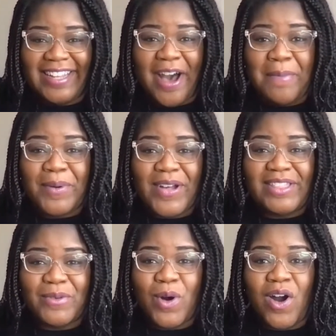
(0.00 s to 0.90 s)
up on
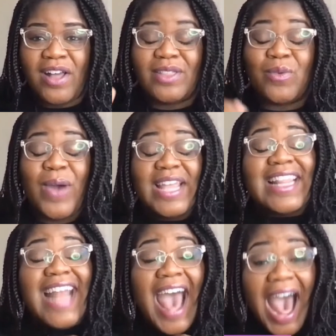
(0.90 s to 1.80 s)
the wall the way
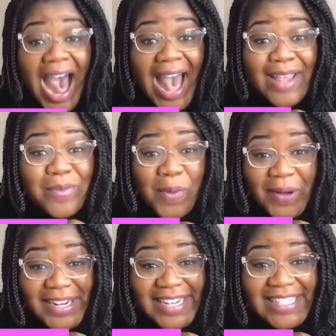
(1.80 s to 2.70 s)
that I
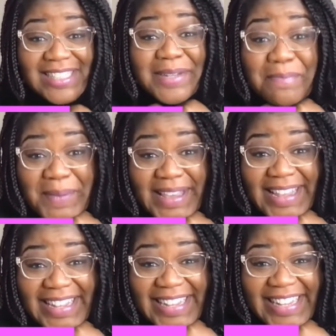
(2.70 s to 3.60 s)
wanted it to
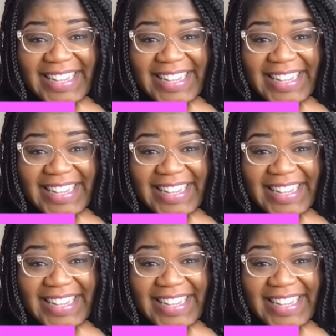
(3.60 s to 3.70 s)
be.